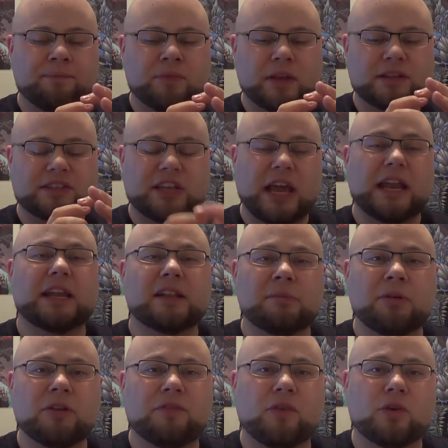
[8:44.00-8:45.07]
scanning
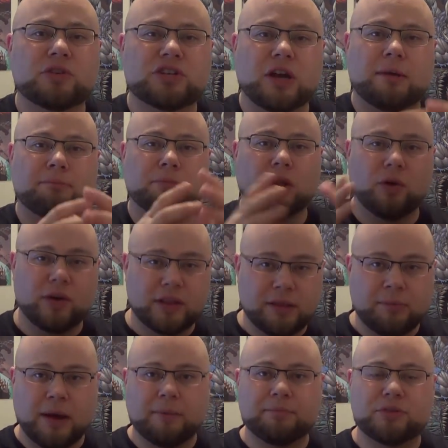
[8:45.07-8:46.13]
them into Photoshop, blowing
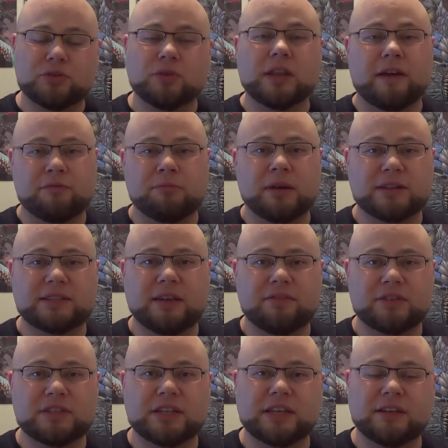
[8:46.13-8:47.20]
them up to 11 by
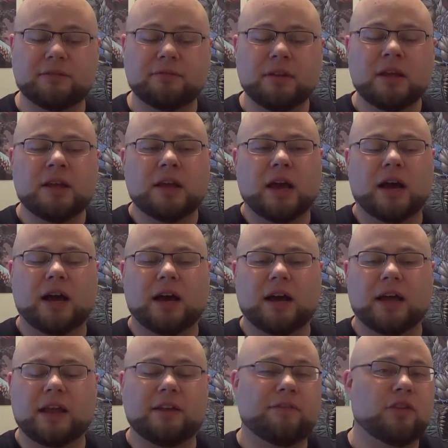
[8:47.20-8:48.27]
17,
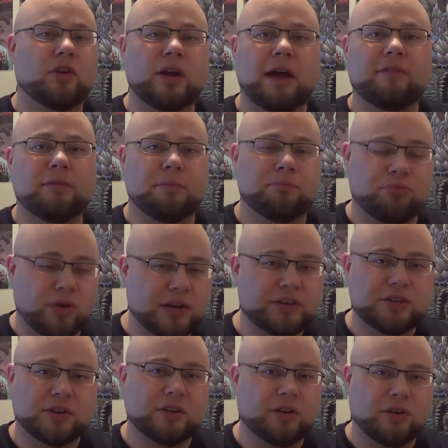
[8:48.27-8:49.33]
and if you don't have a
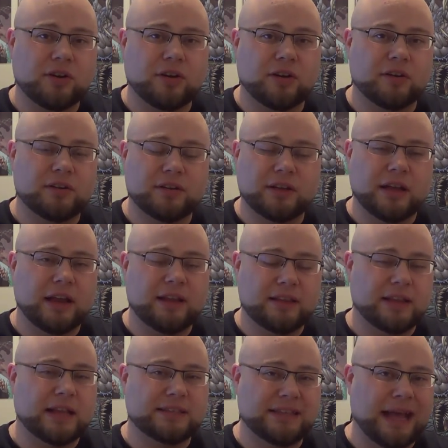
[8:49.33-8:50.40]
printer or
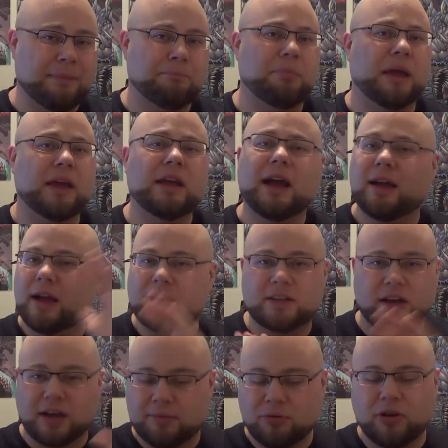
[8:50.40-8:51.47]
anything that's that big, I
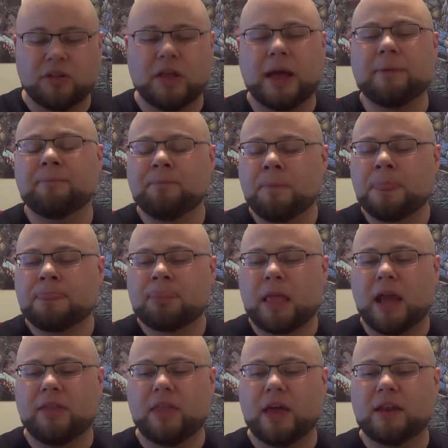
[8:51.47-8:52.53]
talk about all that.
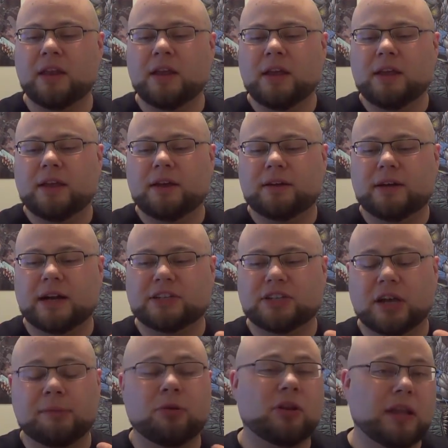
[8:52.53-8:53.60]
And then I
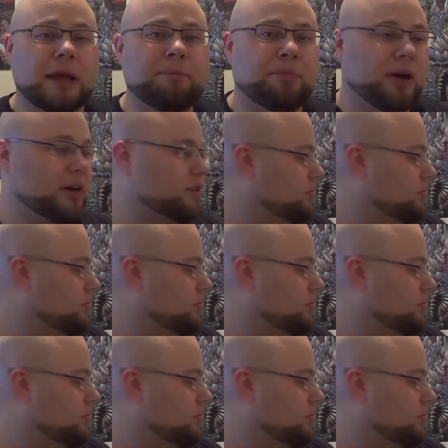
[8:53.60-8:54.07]
talk about a light box,